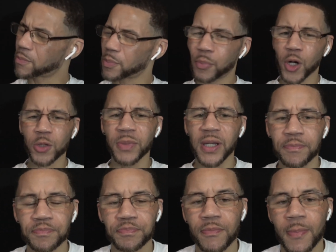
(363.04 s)
Pardon me.
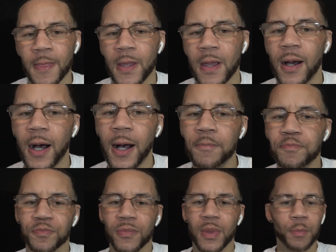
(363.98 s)

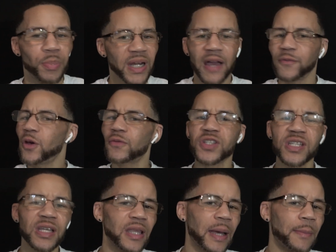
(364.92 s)
But have you ever
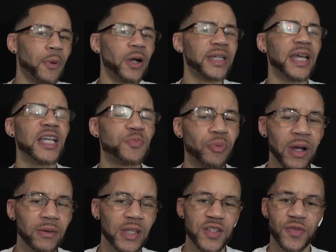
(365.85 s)
seen like Marquez
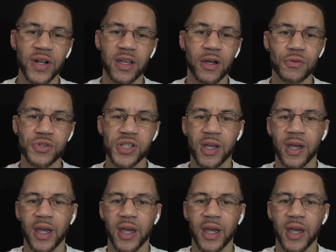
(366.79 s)
Brownlee's videos?